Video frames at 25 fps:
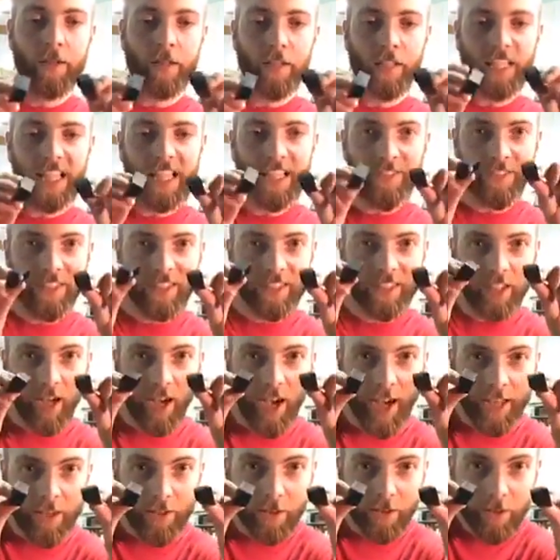even
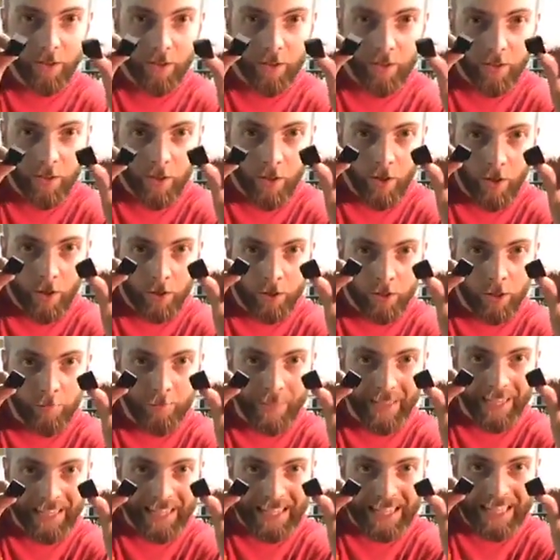tighter to
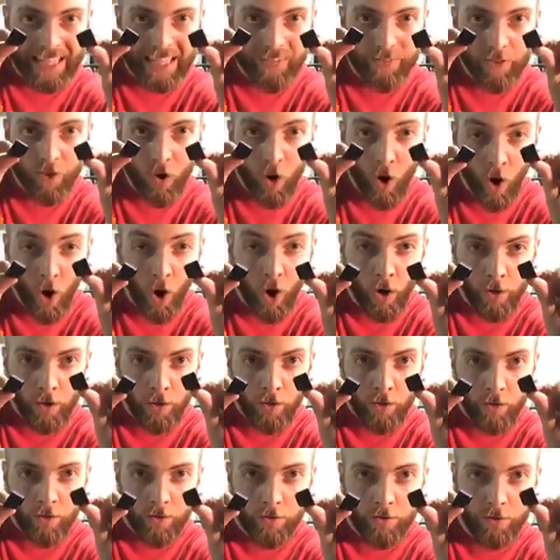make it even
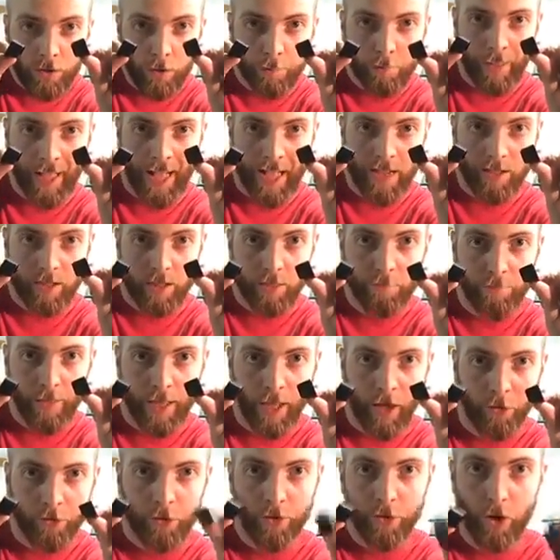harder to pass the
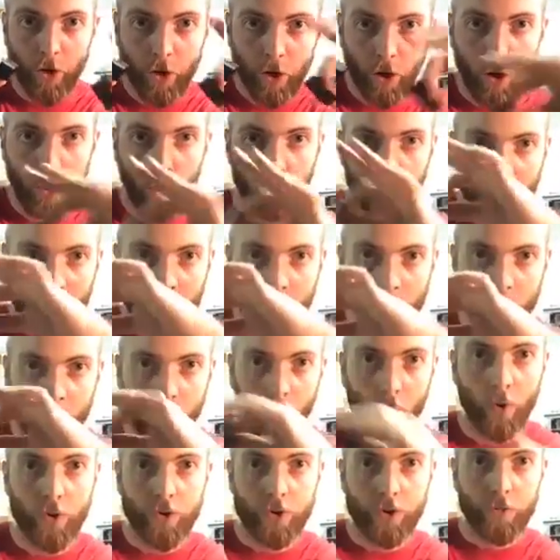belt around the
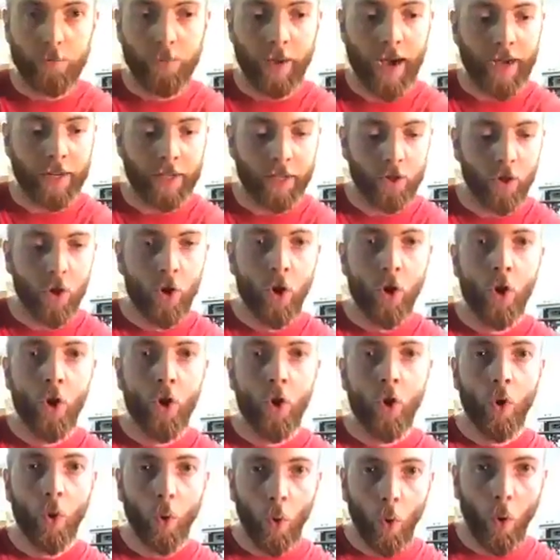holster body,
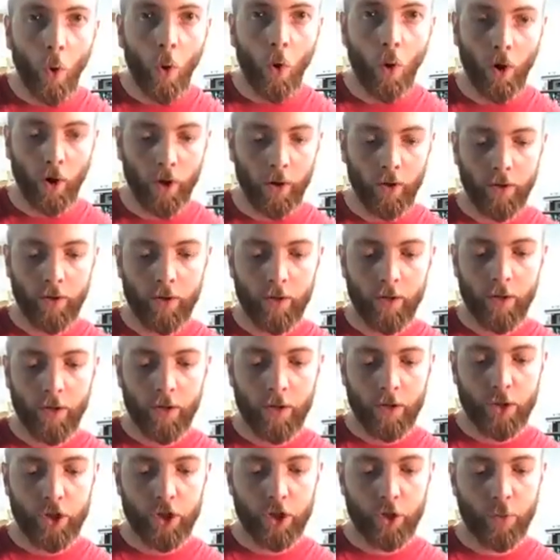or
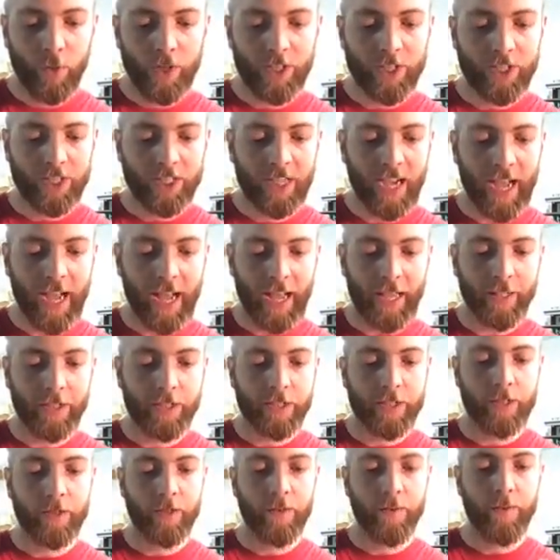you switch
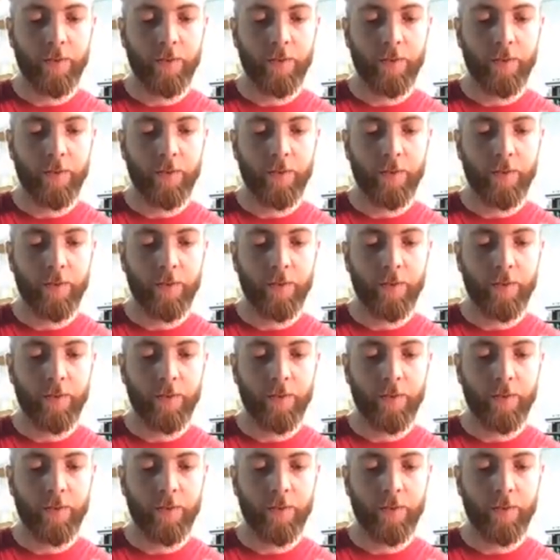sides